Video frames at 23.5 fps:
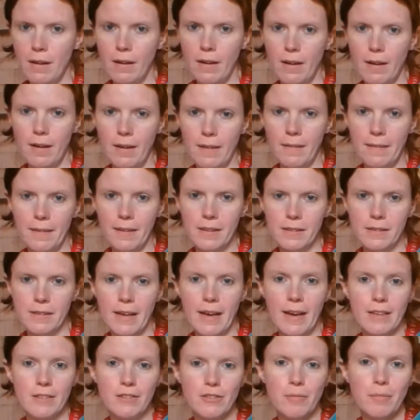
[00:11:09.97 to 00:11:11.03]
and there's
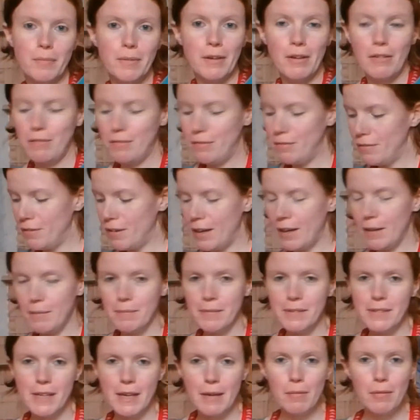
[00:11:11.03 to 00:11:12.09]
cat jumping off the
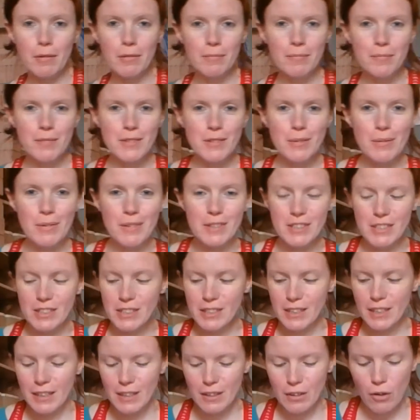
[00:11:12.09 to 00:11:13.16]
table. So we're
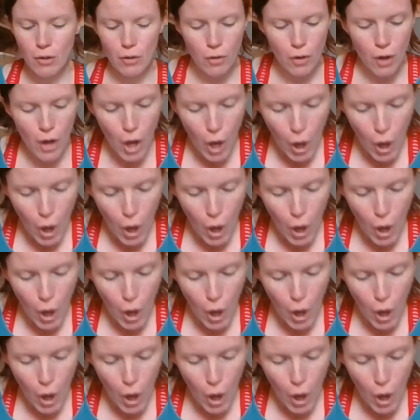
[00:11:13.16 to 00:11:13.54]
just going to go